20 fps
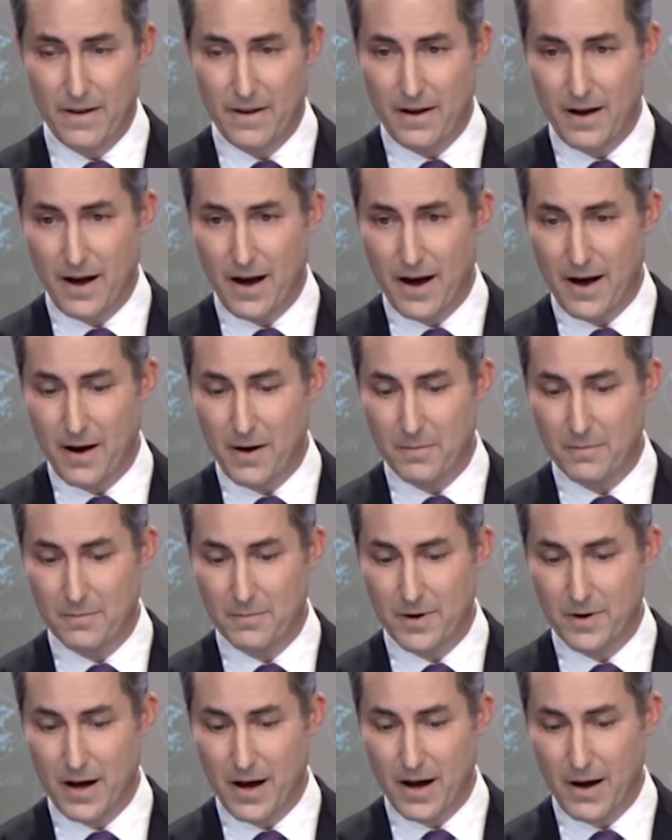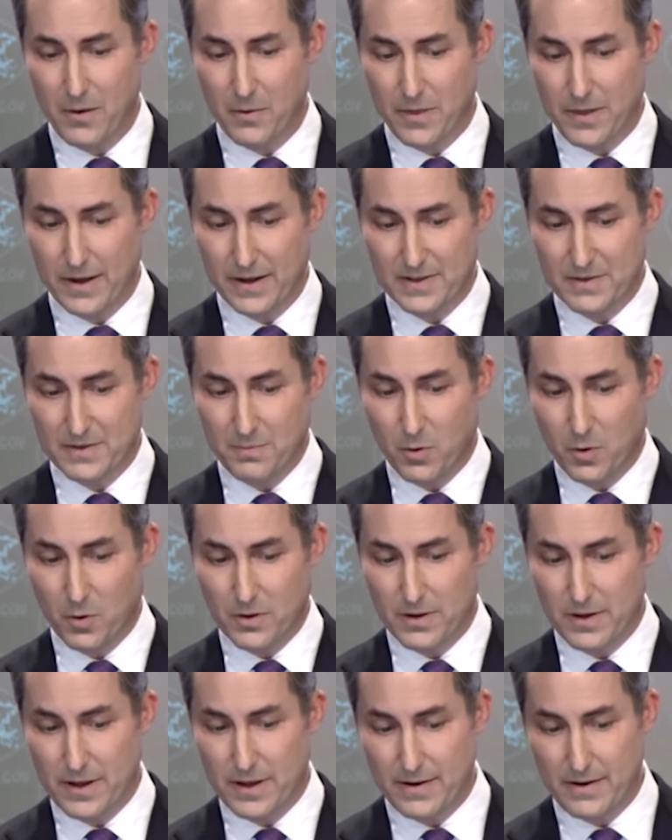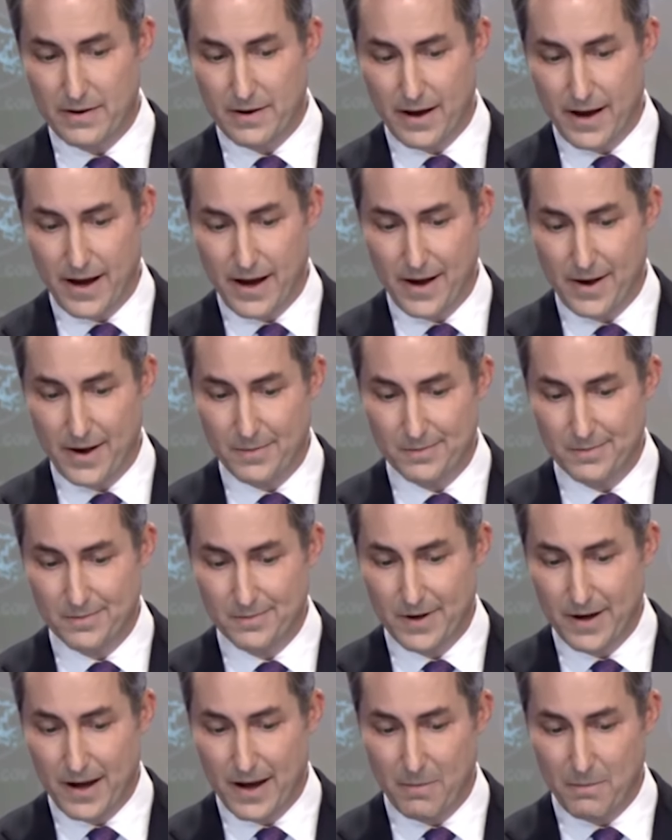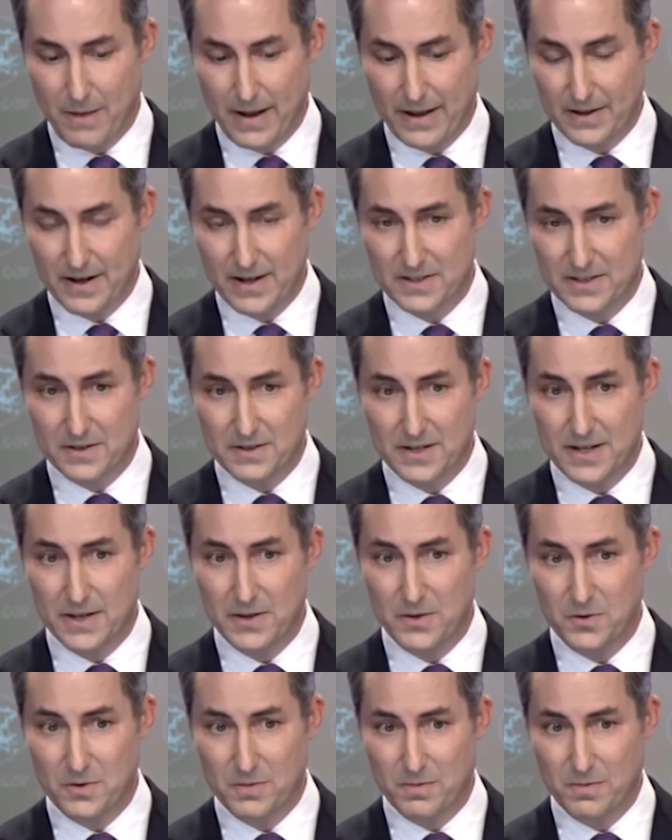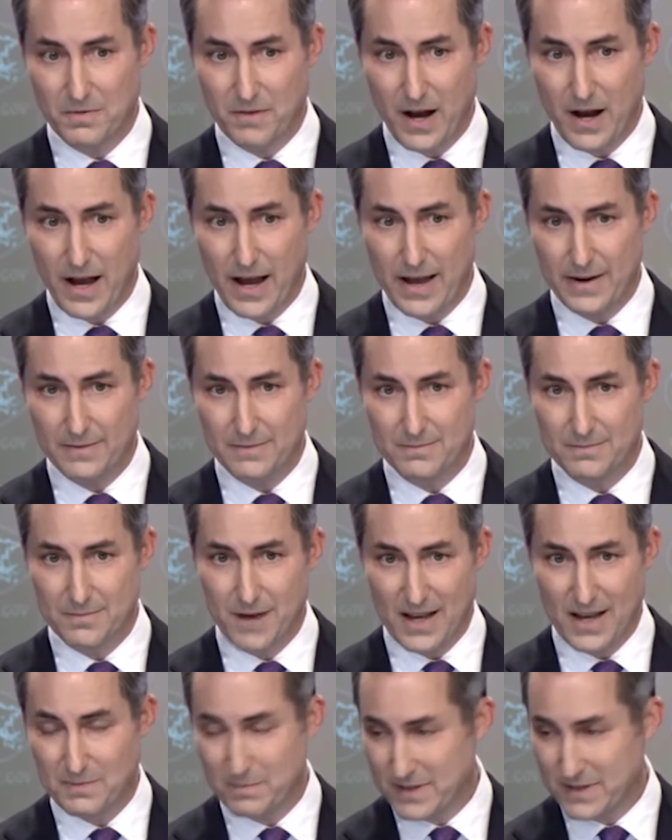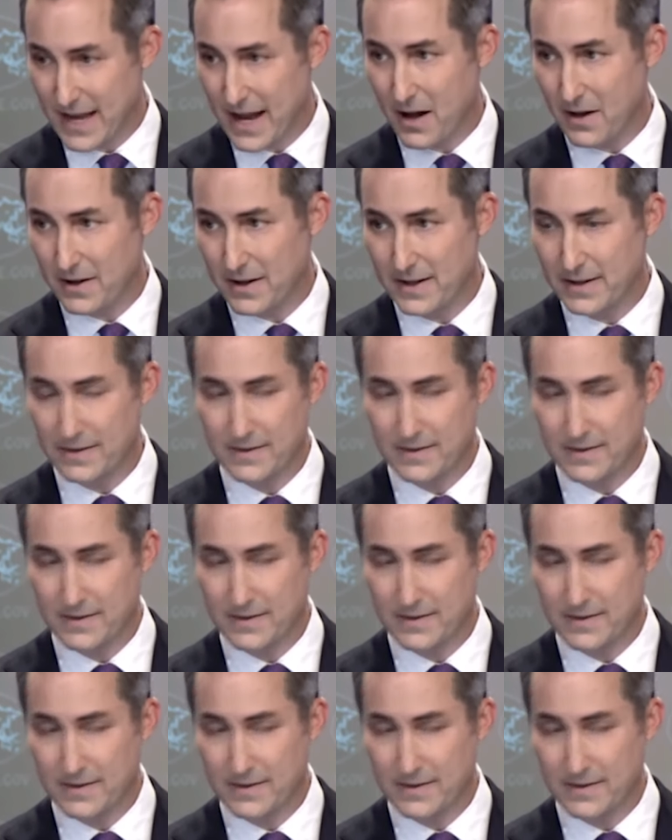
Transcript: Um, uh, we think it's important that um, uh, Bangladesh continue to provide hospitality